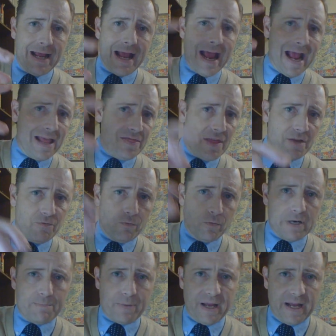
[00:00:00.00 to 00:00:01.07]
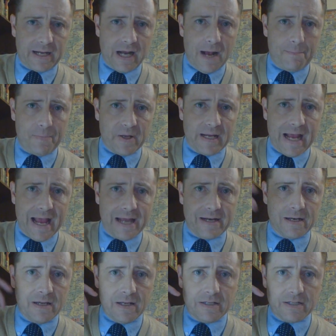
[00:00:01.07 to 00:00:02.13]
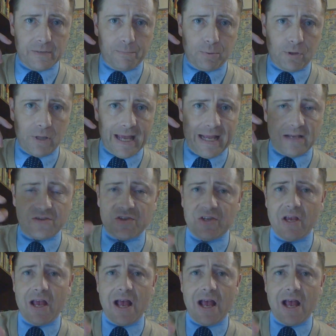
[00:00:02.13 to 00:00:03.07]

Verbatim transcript: and then repick up again to place,